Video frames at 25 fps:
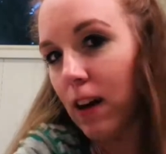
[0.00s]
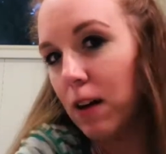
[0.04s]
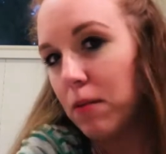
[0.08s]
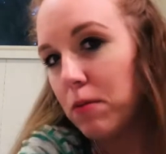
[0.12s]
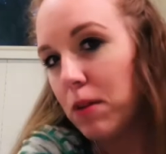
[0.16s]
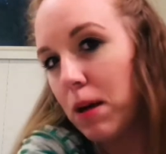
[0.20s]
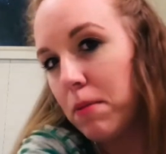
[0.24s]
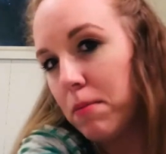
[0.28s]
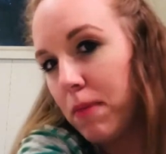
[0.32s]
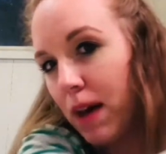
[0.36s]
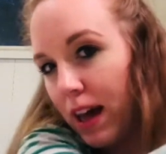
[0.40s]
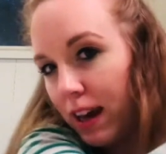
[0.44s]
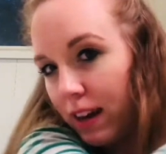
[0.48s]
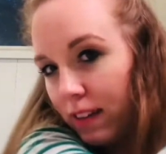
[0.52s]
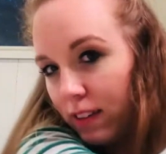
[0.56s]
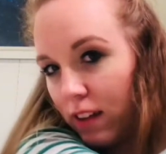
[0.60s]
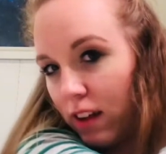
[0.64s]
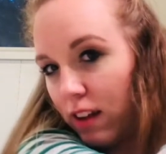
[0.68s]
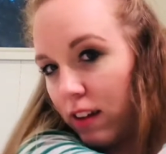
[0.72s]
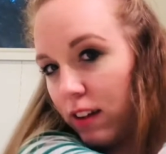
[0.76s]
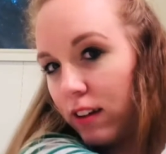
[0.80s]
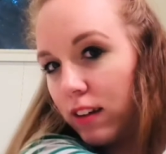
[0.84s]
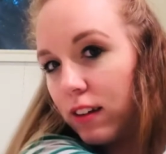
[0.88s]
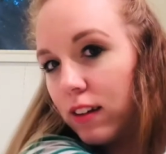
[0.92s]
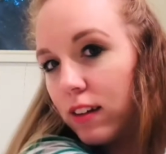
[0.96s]
I'm not mad at
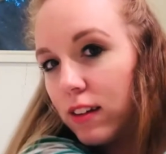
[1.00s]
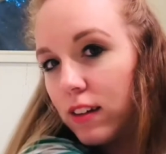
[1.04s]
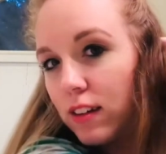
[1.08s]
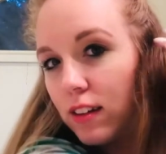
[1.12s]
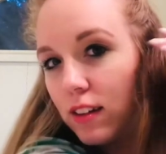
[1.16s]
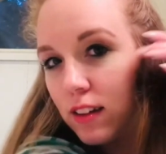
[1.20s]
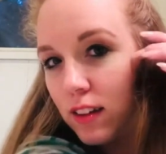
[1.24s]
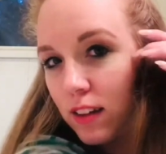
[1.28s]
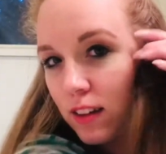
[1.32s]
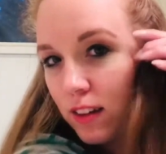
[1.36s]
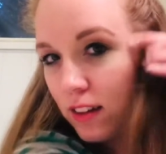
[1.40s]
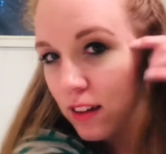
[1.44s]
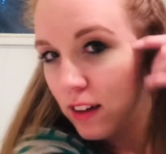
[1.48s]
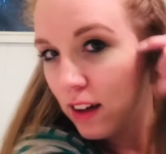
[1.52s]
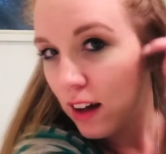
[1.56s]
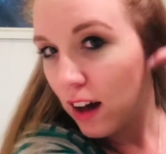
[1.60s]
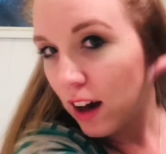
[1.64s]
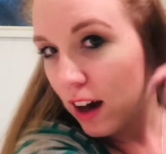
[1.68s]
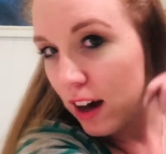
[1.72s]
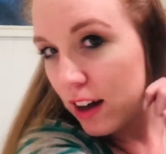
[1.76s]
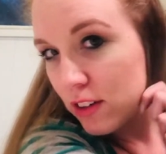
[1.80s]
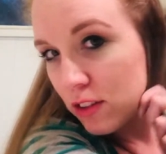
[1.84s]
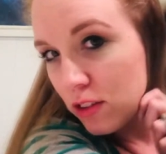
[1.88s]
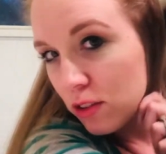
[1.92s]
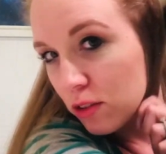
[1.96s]
the
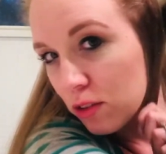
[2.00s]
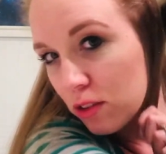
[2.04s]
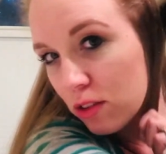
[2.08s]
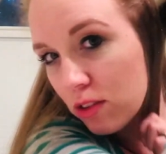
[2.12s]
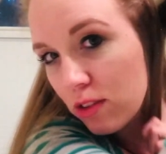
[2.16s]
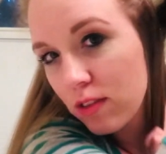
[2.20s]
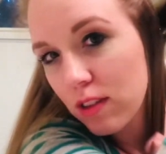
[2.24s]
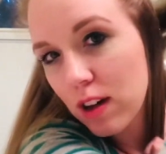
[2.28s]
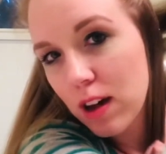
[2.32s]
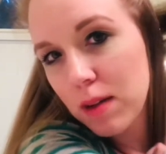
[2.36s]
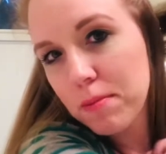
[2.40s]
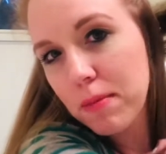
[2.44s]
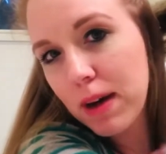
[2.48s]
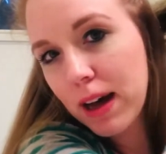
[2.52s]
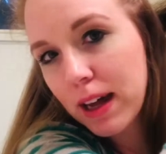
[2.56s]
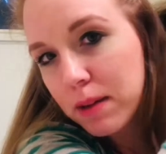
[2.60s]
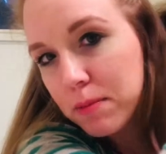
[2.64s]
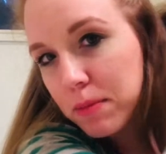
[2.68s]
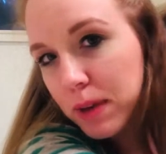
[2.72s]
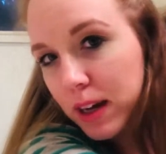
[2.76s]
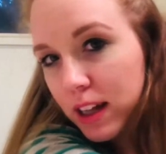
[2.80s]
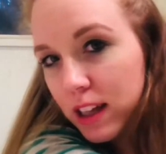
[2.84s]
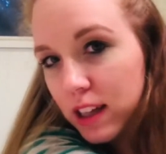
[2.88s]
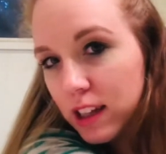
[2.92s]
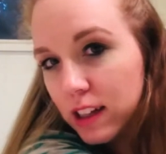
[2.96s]
hot tool. I'm mad
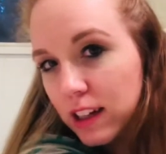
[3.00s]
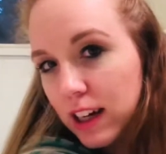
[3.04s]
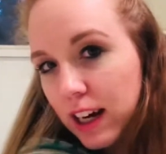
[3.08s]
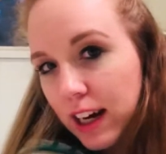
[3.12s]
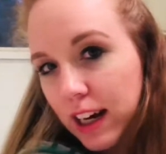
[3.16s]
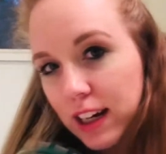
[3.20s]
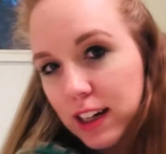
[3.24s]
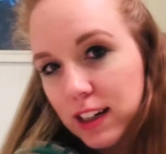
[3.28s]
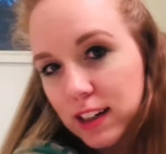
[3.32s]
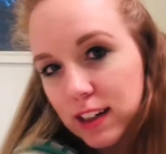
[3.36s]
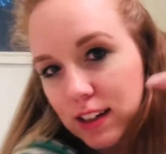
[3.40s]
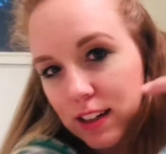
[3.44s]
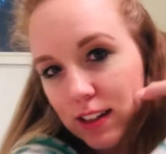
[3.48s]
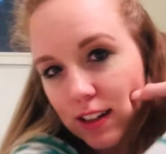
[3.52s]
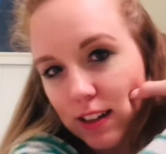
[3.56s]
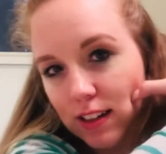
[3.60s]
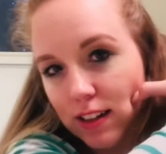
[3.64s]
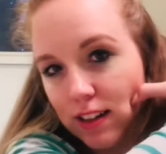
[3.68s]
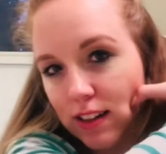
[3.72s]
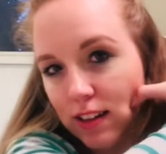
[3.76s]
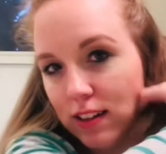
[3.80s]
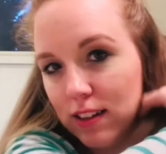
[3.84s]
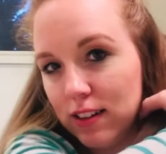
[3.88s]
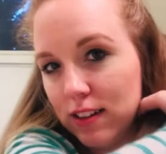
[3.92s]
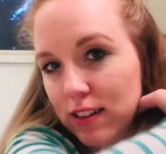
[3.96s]
at my other hair.
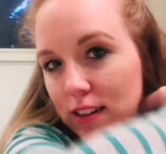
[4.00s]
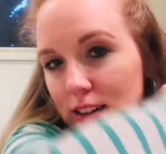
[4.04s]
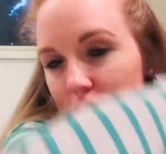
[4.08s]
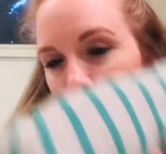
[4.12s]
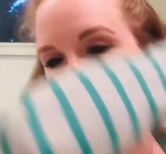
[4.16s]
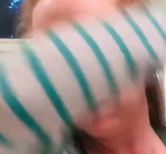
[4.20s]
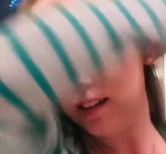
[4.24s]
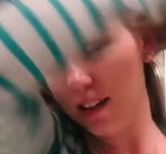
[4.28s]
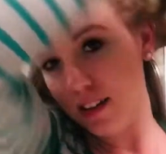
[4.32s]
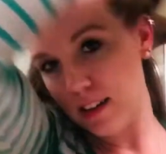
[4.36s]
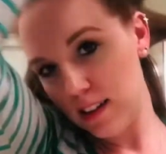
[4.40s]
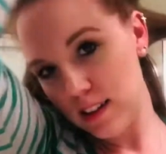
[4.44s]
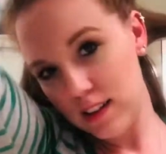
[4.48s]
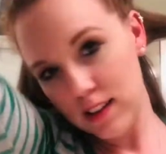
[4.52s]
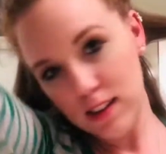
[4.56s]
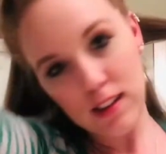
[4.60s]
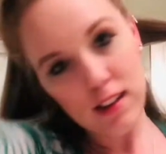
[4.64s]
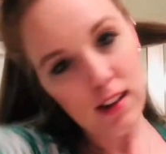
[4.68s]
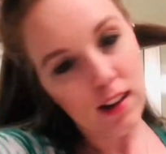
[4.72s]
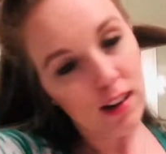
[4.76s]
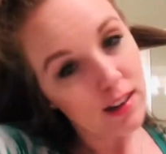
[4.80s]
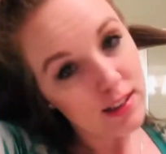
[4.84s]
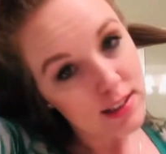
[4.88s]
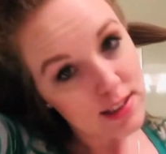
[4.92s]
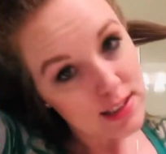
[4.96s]

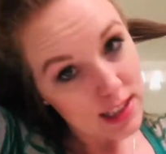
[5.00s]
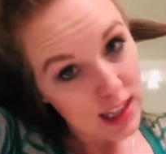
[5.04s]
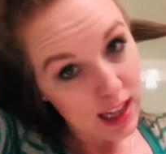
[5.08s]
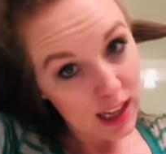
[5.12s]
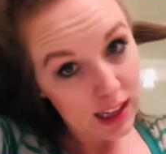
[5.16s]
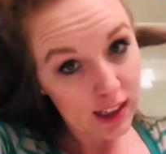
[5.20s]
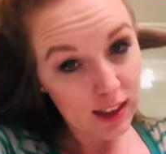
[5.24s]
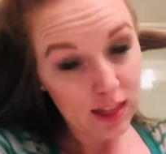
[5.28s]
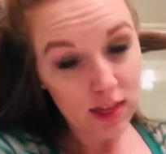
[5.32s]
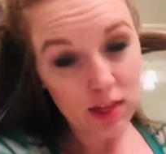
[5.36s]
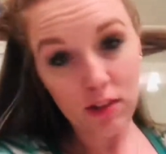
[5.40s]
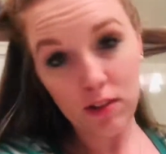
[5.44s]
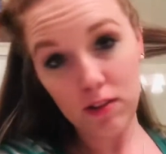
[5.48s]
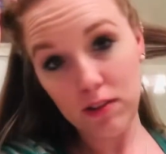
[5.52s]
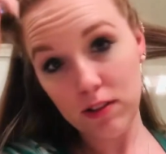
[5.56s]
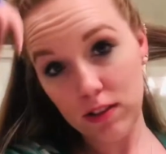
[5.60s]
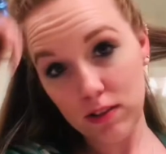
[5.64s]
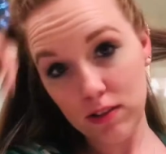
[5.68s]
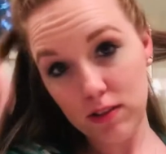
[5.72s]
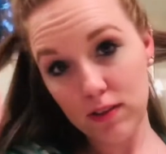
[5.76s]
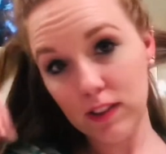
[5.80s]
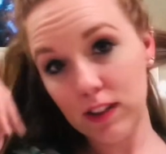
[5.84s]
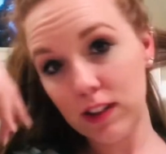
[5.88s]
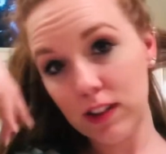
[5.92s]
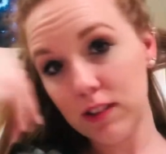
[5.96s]
Honestly, I could throw it
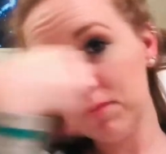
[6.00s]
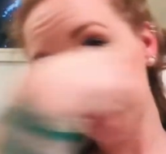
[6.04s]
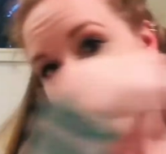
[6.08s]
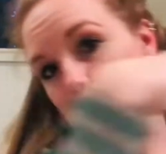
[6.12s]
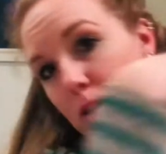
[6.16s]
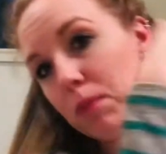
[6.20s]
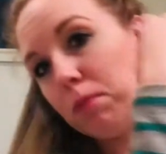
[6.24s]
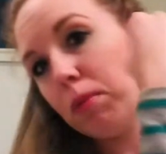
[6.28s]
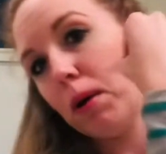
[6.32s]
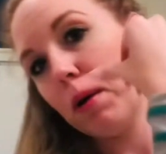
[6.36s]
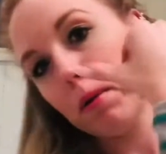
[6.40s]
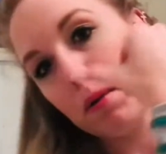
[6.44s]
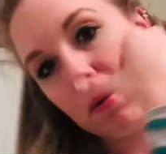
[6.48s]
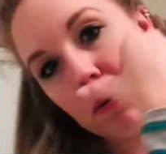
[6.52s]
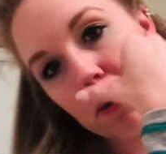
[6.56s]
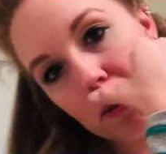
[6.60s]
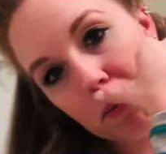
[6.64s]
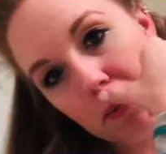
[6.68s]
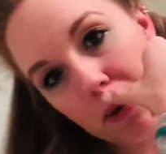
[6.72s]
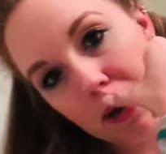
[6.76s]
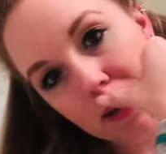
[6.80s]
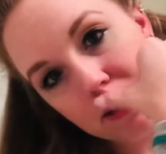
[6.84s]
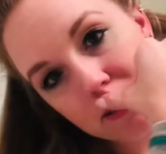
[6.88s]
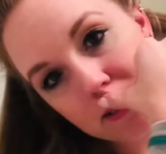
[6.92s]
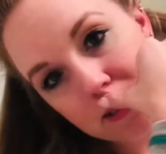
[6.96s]
over. That'll probably be
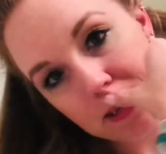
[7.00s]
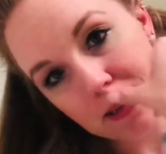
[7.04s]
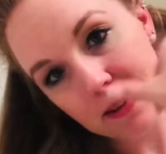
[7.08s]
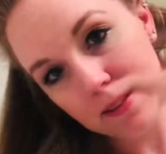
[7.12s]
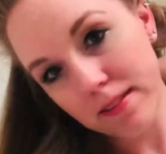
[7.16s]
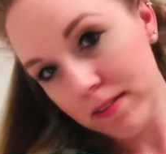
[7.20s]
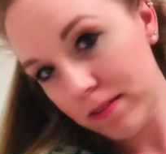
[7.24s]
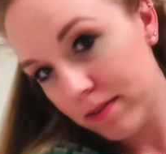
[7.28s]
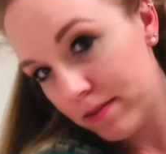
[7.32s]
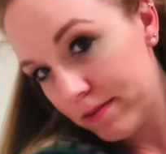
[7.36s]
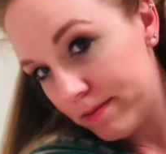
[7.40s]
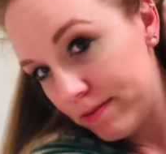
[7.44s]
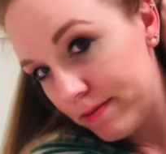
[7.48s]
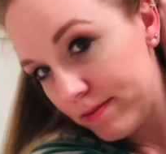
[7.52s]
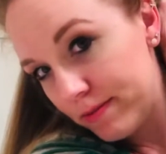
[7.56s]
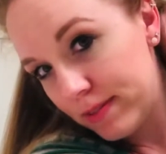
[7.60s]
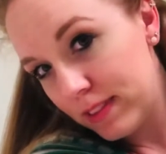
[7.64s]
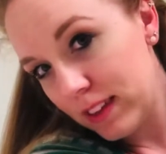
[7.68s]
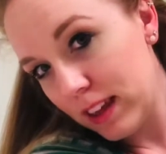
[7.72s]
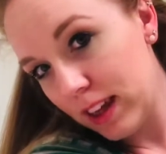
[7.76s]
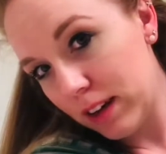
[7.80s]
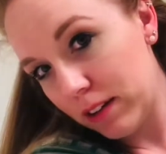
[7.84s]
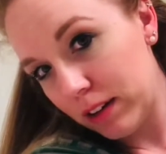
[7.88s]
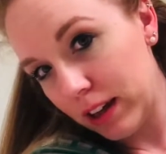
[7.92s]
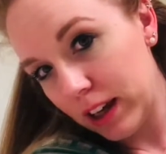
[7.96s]
the best.
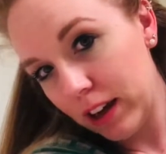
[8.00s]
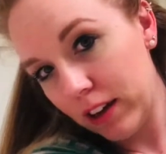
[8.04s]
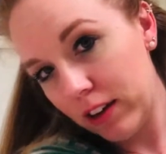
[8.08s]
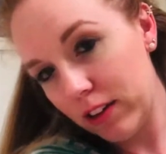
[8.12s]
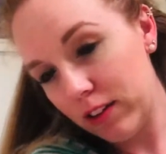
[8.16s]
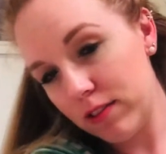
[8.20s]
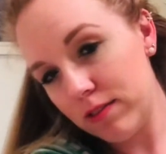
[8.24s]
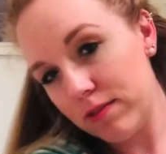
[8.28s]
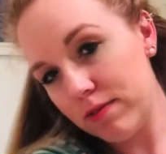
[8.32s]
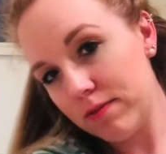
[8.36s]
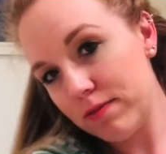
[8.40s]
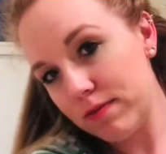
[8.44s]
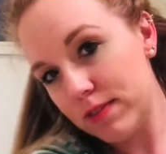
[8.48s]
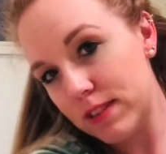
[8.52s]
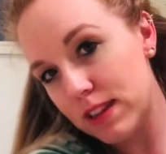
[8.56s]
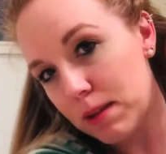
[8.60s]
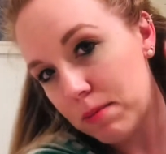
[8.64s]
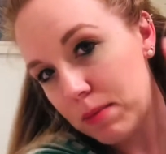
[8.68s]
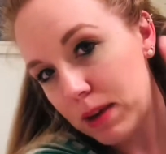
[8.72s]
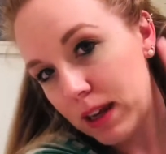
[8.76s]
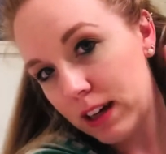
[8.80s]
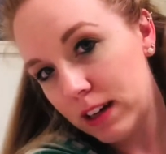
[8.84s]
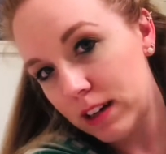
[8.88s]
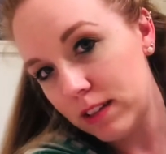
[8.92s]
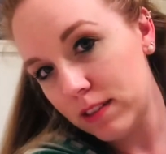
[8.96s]
There we go. Is that
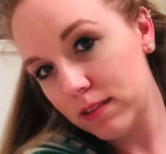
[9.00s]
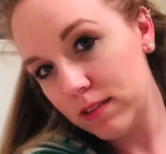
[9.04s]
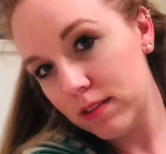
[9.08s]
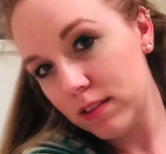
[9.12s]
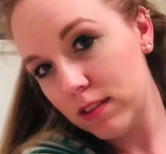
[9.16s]
better?